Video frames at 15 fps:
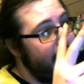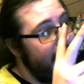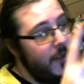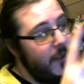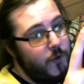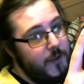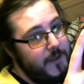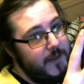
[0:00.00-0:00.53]

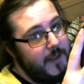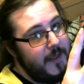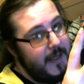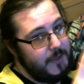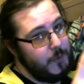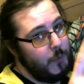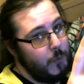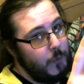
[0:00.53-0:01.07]
interest in
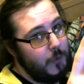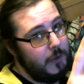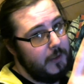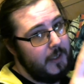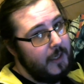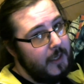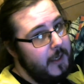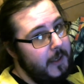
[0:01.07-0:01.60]
at all
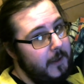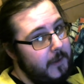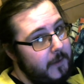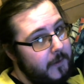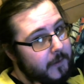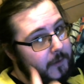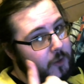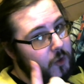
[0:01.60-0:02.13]

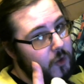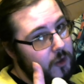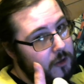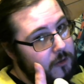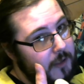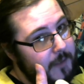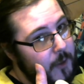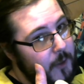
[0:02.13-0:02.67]
are
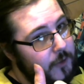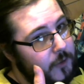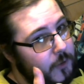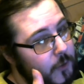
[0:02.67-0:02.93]
Greymon,